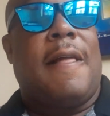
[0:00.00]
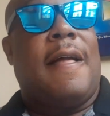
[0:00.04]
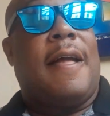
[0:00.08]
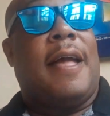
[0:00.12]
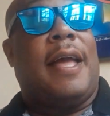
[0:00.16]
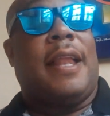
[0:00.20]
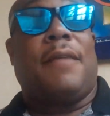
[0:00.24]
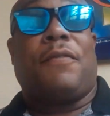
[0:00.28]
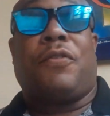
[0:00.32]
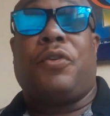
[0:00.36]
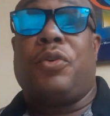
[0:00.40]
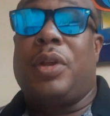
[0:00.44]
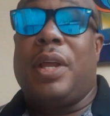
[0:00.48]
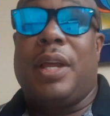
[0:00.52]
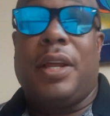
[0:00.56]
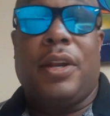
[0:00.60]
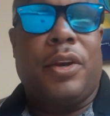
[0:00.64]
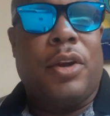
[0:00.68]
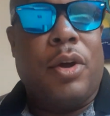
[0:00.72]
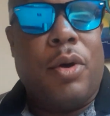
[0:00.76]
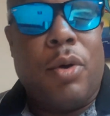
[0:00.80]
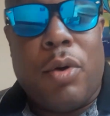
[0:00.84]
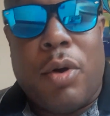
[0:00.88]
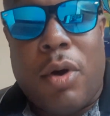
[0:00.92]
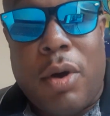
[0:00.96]
And if you didn't
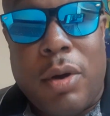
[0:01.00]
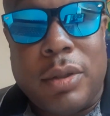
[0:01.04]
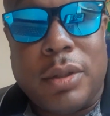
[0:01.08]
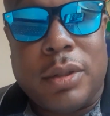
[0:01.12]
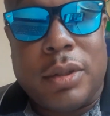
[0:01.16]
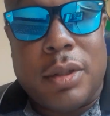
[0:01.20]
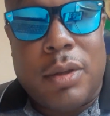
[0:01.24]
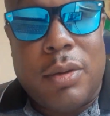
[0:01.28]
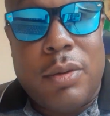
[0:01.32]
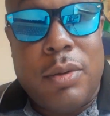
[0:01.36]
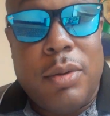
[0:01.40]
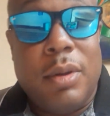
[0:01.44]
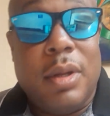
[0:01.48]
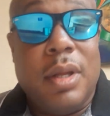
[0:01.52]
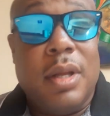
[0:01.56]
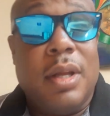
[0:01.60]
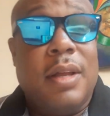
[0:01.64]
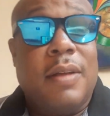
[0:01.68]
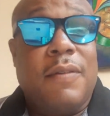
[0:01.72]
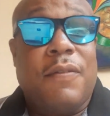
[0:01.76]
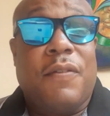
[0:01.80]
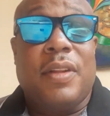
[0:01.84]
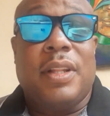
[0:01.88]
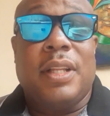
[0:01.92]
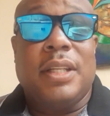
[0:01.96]
know also,
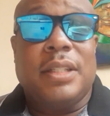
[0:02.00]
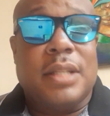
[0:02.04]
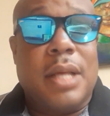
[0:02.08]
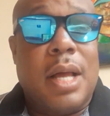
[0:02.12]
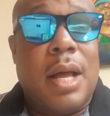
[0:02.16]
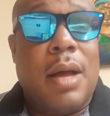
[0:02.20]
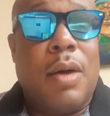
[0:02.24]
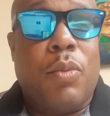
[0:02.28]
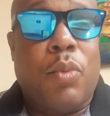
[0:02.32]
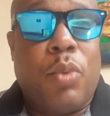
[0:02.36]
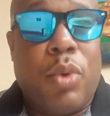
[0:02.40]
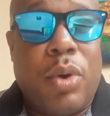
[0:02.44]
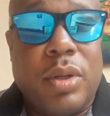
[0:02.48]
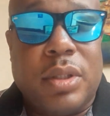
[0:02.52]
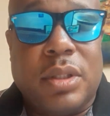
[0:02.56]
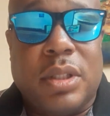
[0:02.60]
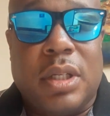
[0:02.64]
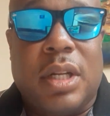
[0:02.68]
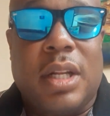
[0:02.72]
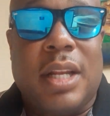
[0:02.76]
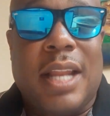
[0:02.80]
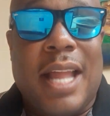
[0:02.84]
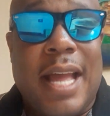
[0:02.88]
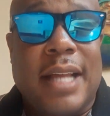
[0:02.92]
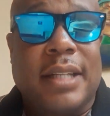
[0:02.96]
Philly Dom works in
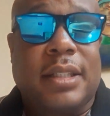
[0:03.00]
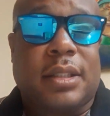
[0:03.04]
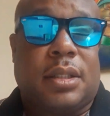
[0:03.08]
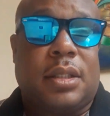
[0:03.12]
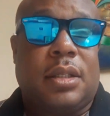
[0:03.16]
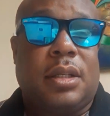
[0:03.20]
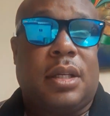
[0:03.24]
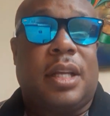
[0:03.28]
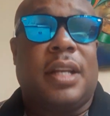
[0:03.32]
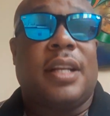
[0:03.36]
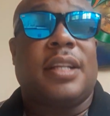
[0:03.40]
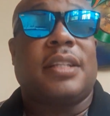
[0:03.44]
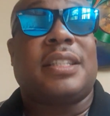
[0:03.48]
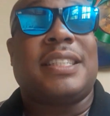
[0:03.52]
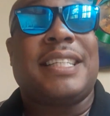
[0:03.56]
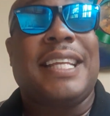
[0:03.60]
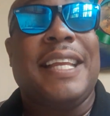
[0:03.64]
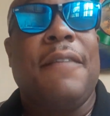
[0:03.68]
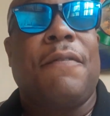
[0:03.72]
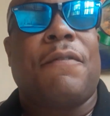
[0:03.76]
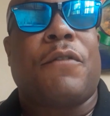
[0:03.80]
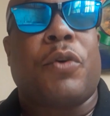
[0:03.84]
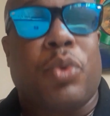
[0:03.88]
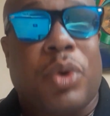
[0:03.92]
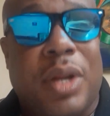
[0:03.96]
Alaska in the
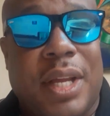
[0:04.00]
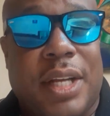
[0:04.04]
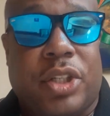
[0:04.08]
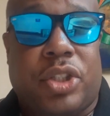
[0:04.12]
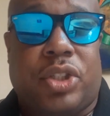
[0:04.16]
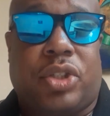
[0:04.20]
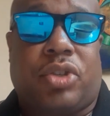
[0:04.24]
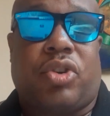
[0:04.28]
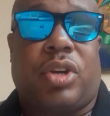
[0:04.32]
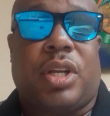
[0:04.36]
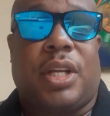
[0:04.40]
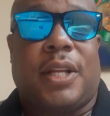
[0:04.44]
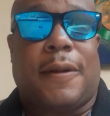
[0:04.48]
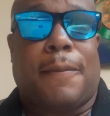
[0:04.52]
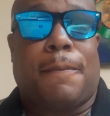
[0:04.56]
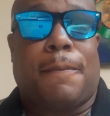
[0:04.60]
seafood industry.